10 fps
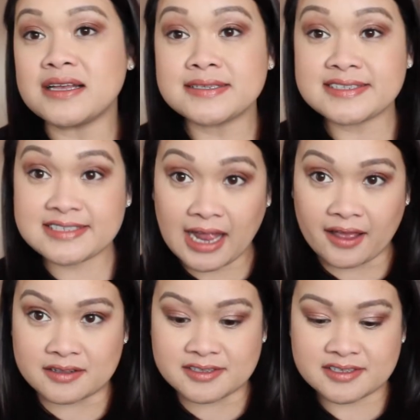
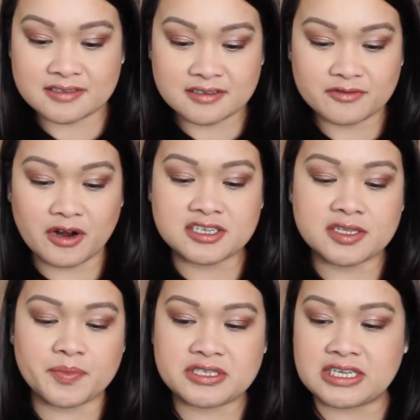styles, whereas the
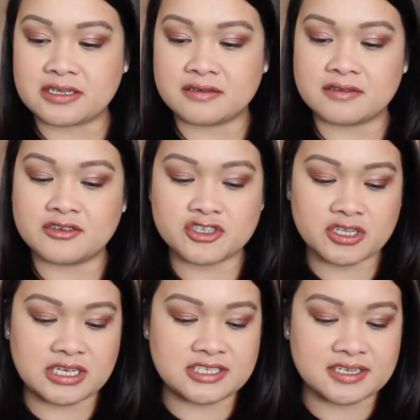boutique
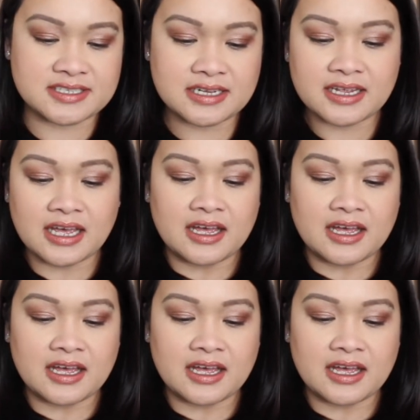usually doesn't.